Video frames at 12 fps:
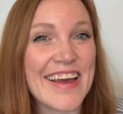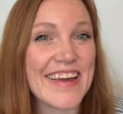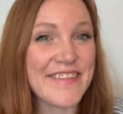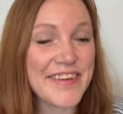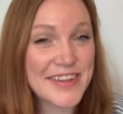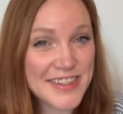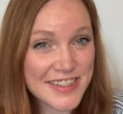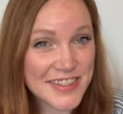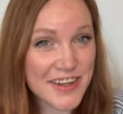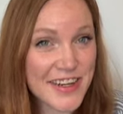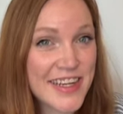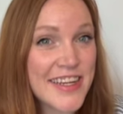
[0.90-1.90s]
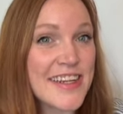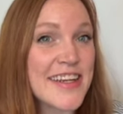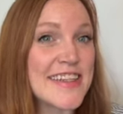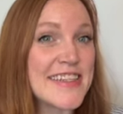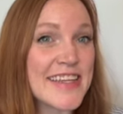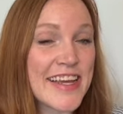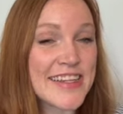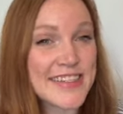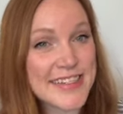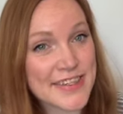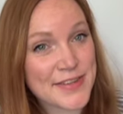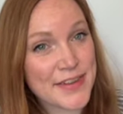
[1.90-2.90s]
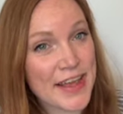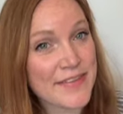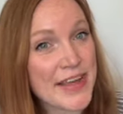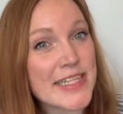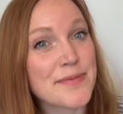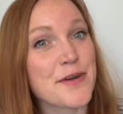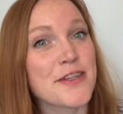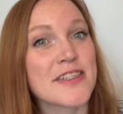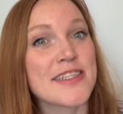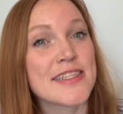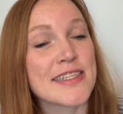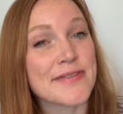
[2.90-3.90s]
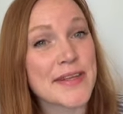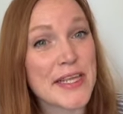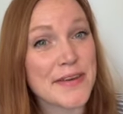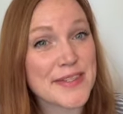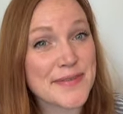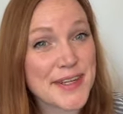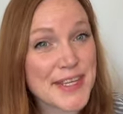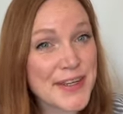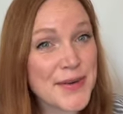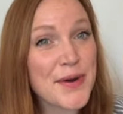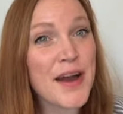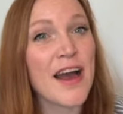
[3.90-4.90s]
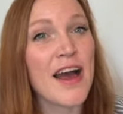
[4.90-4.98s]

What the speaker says: If you're just starting to get into live guest portraits, this video is for you.